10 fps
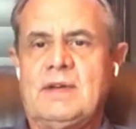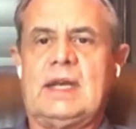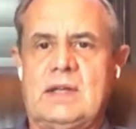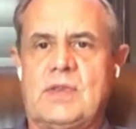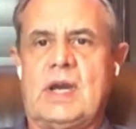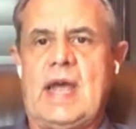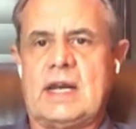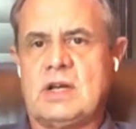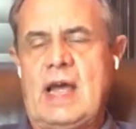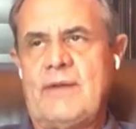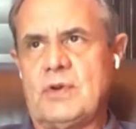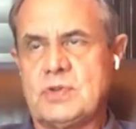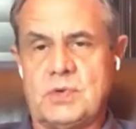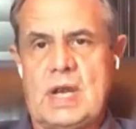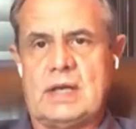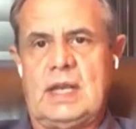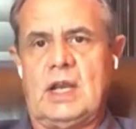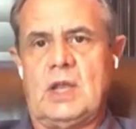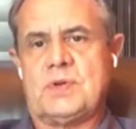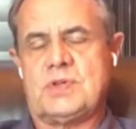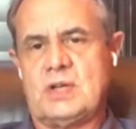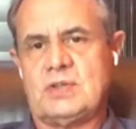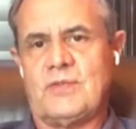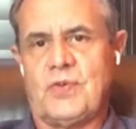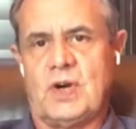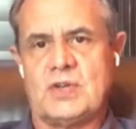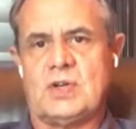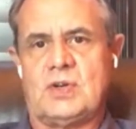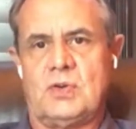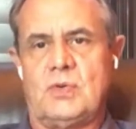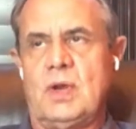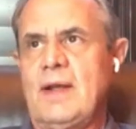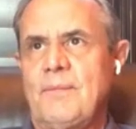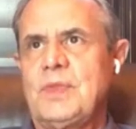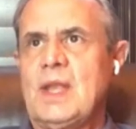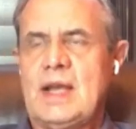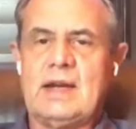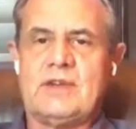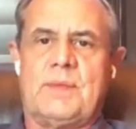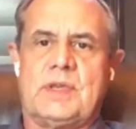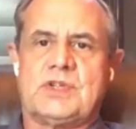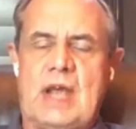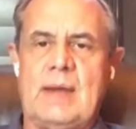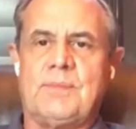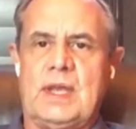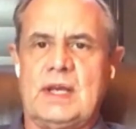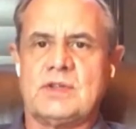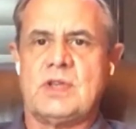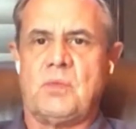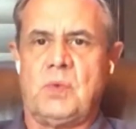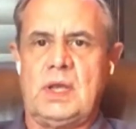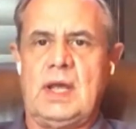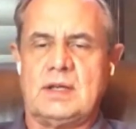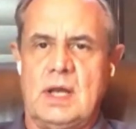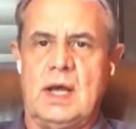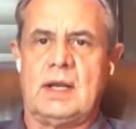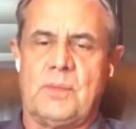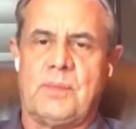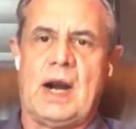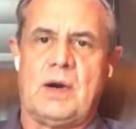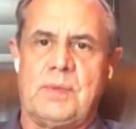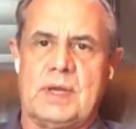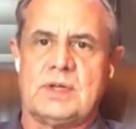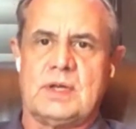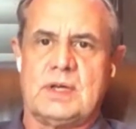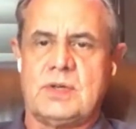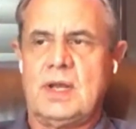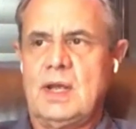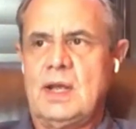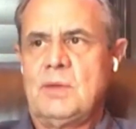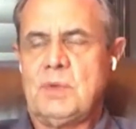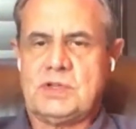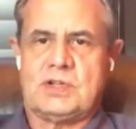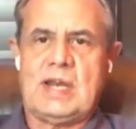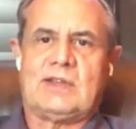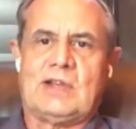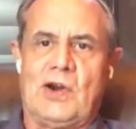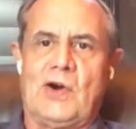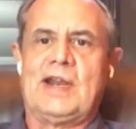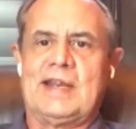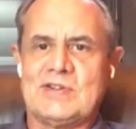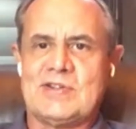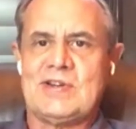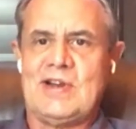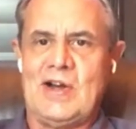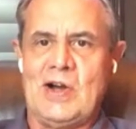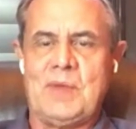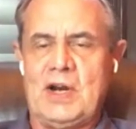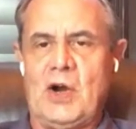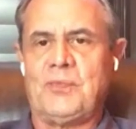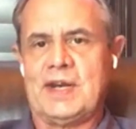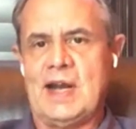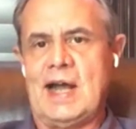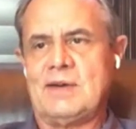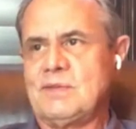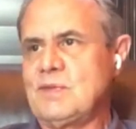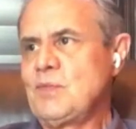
taking it to the next level. So it was ideally positioned for us to do kind of some of the same things that we had done in the prior business, but to take the learnings and hopefully not